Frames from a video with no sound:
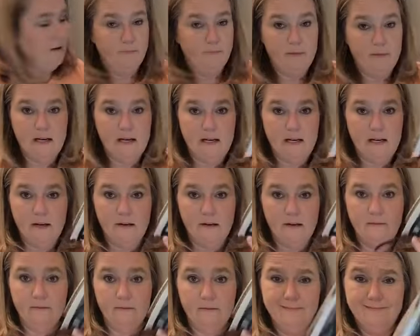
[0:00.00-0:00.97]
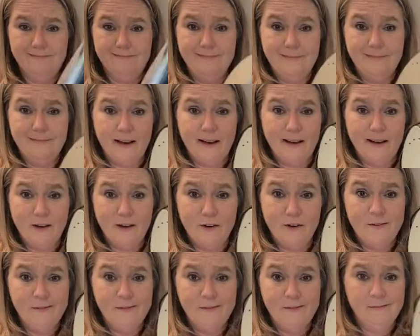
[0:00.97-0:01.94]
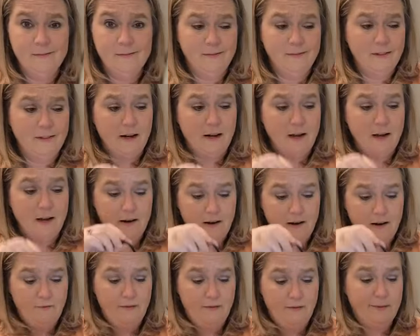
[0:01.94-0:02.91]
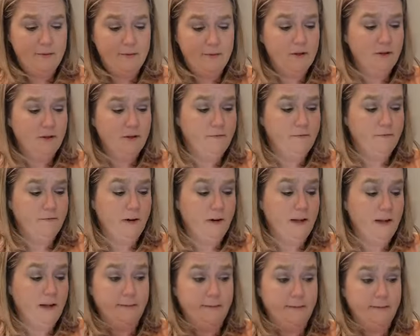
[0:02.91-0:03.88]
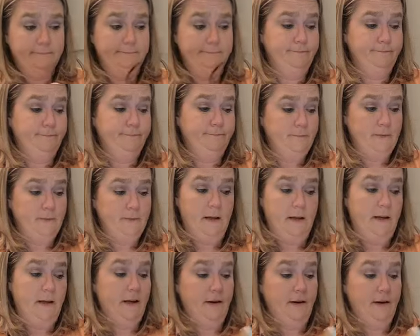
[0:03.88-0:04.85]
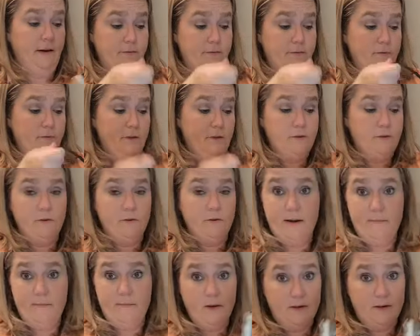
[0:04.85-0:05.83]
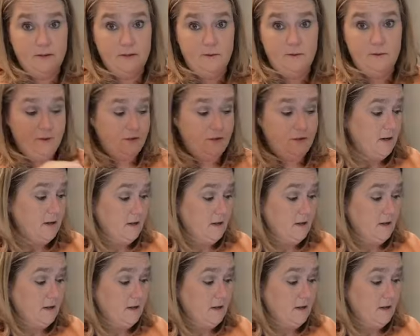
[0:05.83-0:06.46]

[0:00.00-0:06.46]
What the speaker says: mini iron that I got off Amazon for like, I don't know, $6 or $8. It was not